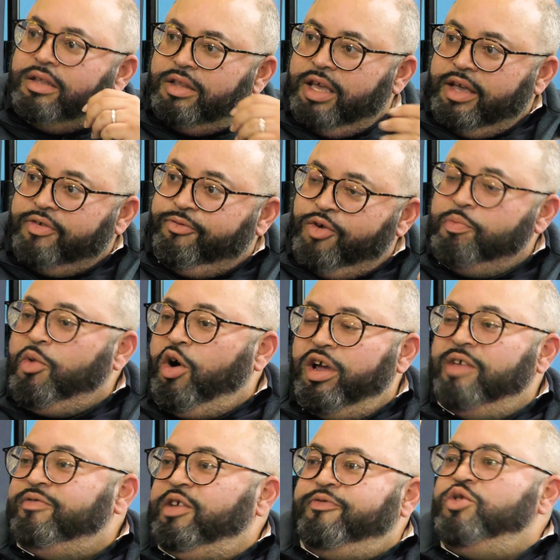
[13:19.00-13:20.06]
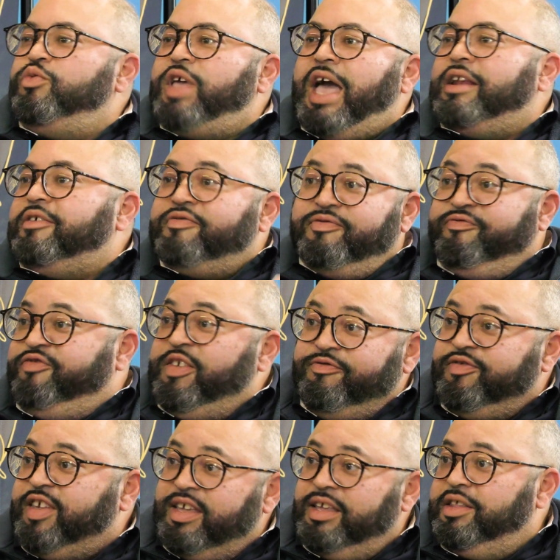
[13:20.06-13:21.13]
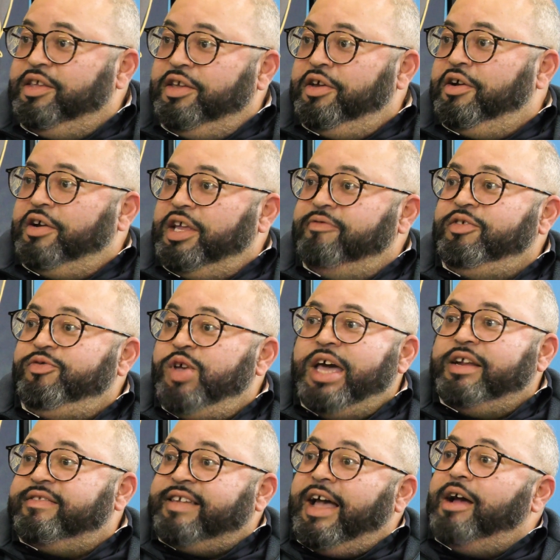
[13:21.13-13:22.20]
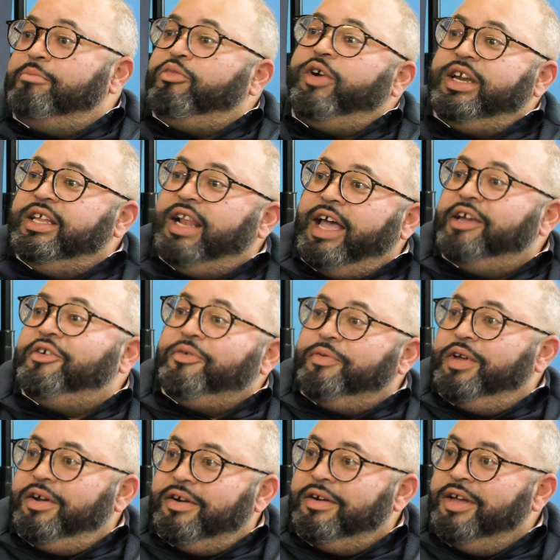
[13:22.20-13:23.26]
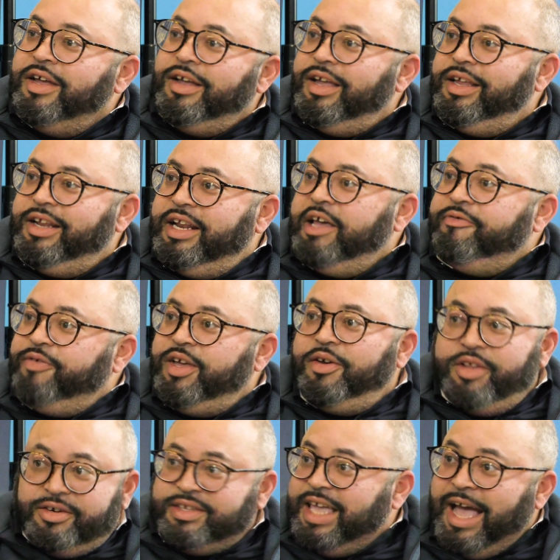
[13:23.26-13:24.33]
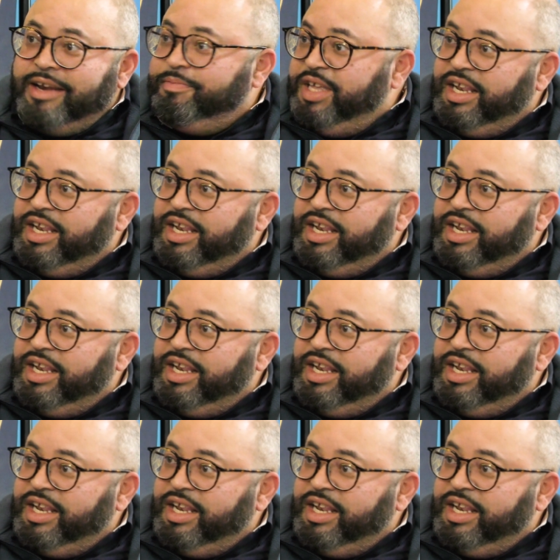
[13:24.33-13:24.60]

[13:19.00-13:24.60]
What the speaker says: yes, football, even if you got a 15-year, even if you had a Tom Brady-like career in NFL, there's got to be